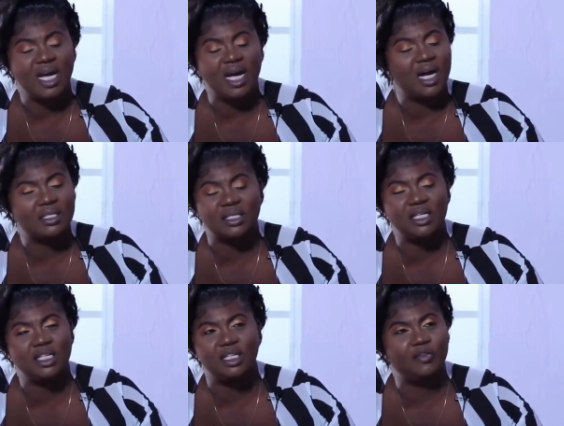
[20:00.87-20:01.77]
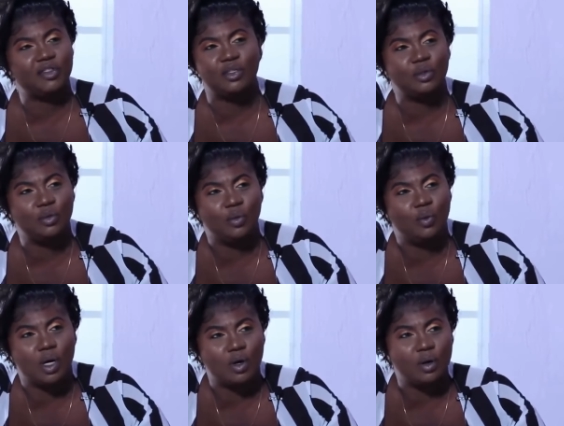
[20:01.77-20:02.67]
And you ask the lady if she don't
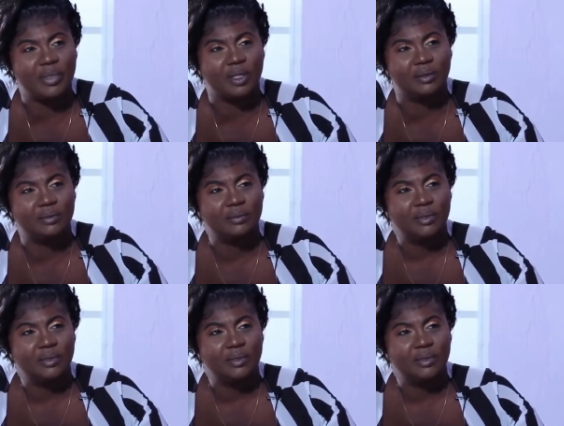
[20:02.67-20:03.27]
know who I come here.